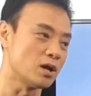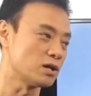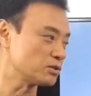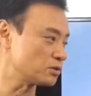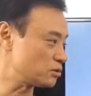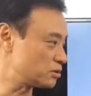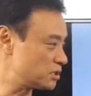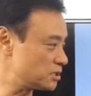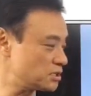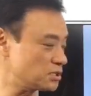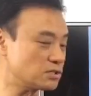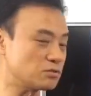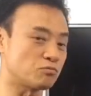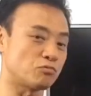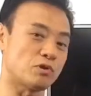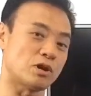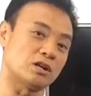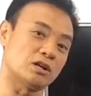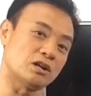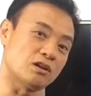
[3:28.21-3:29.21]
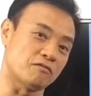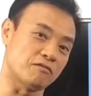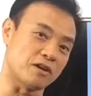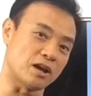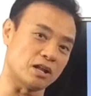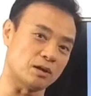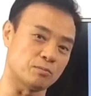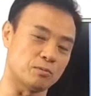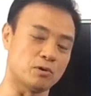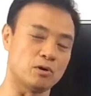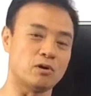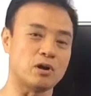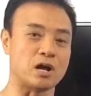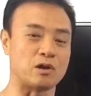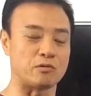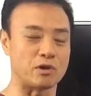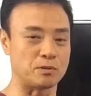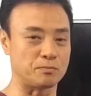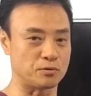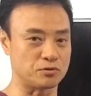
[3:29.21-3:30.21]
So this is readily available.
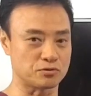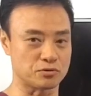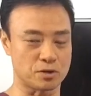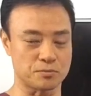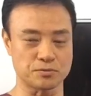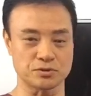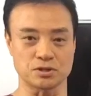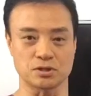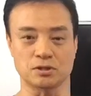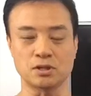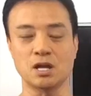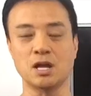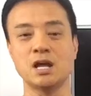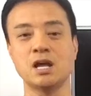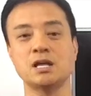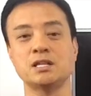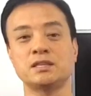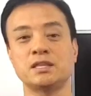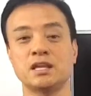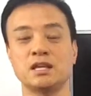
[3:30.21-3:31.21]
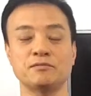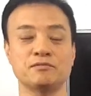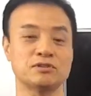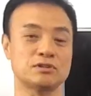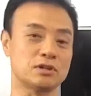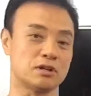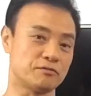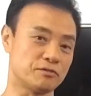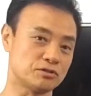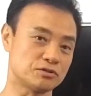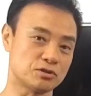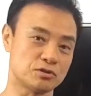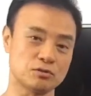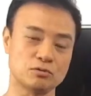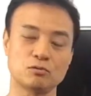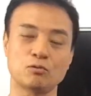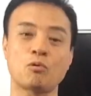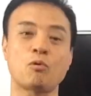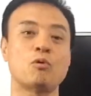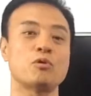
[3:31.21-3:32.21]
I write a prescription, they even deliver to
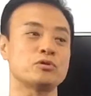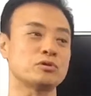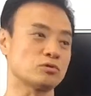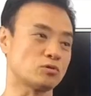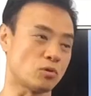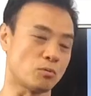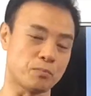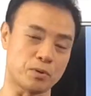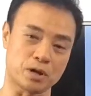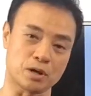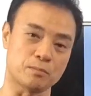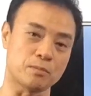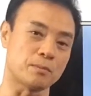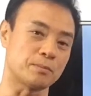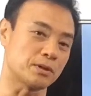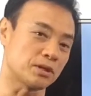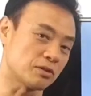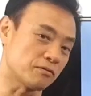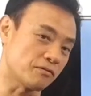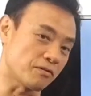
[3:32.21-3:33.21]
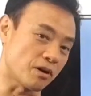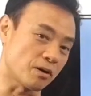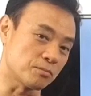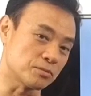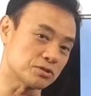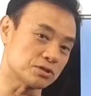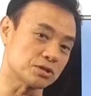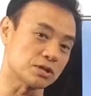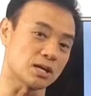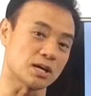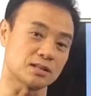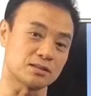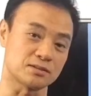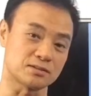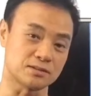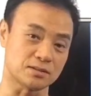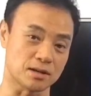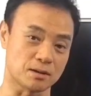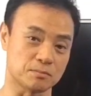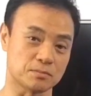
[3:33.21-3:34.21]
you, or you can go pick them up at the pharmacy at the
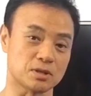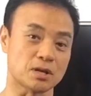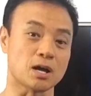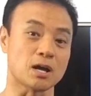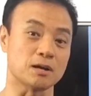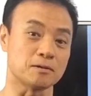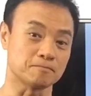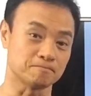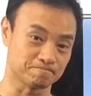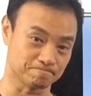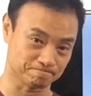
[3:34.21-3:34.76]
same time.